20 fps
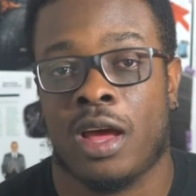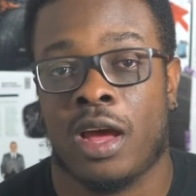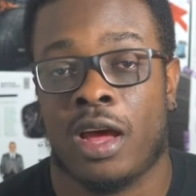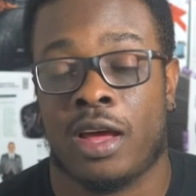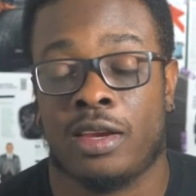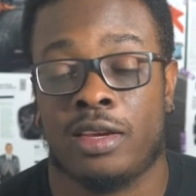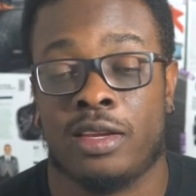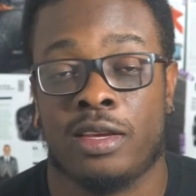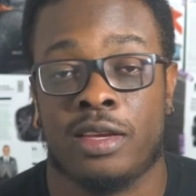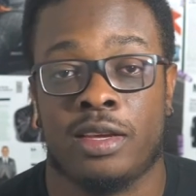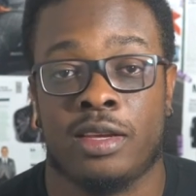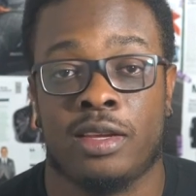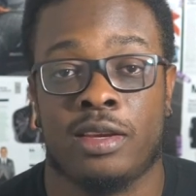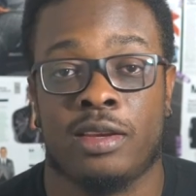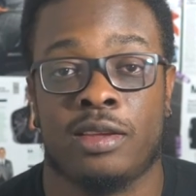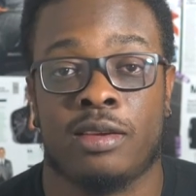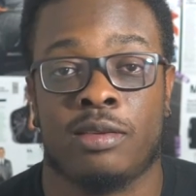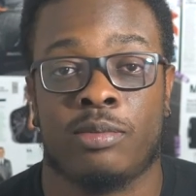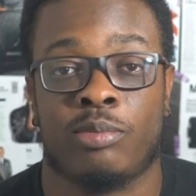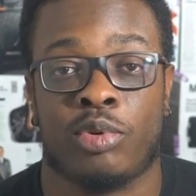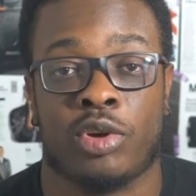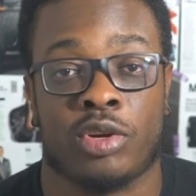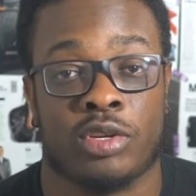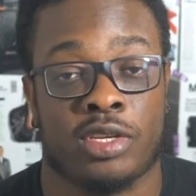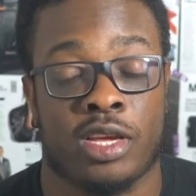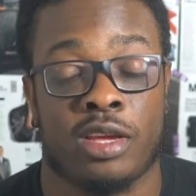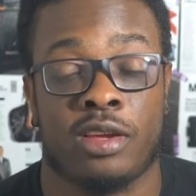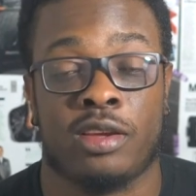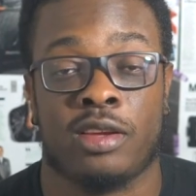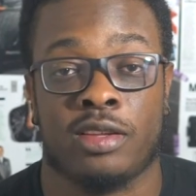I did
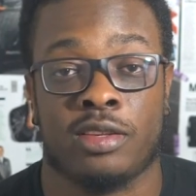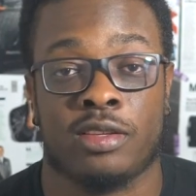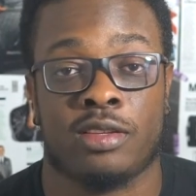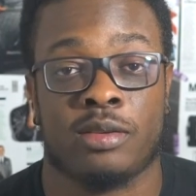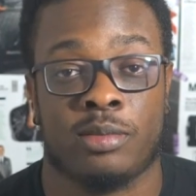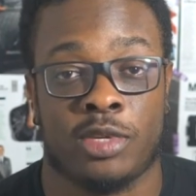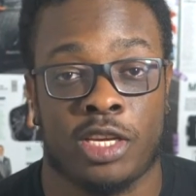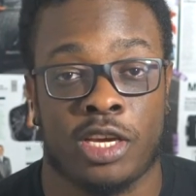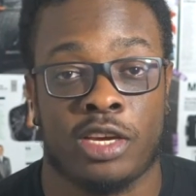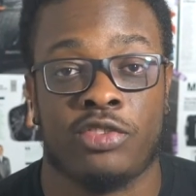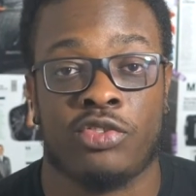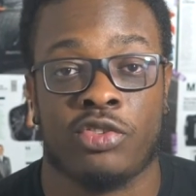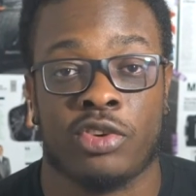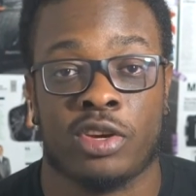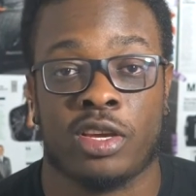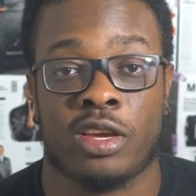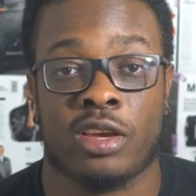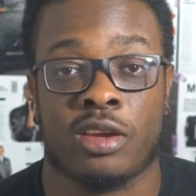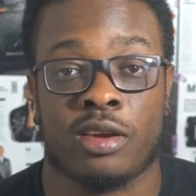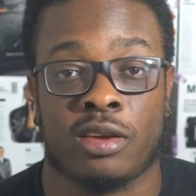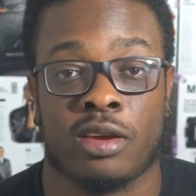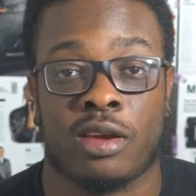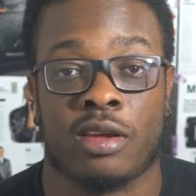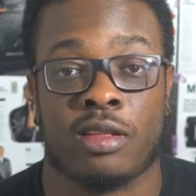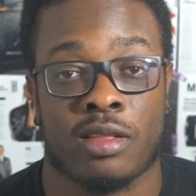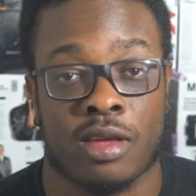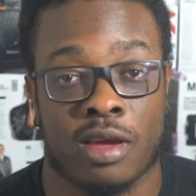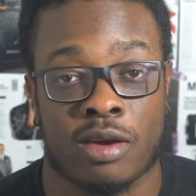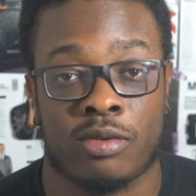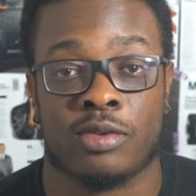partake in some day drinking,
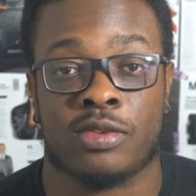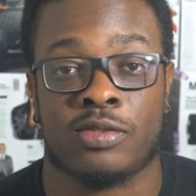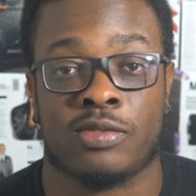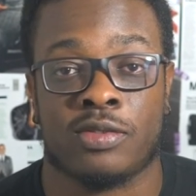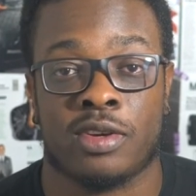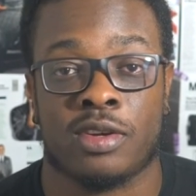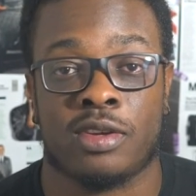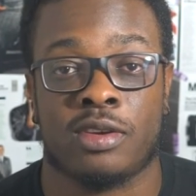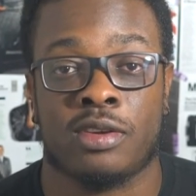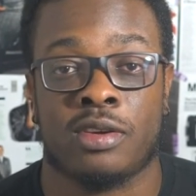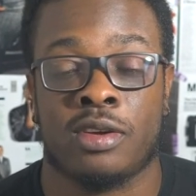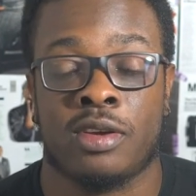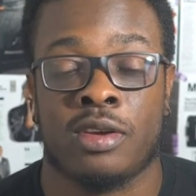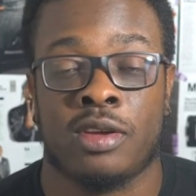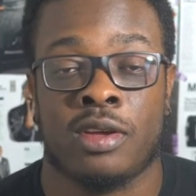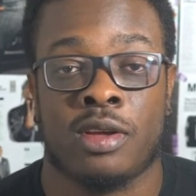and that was fun.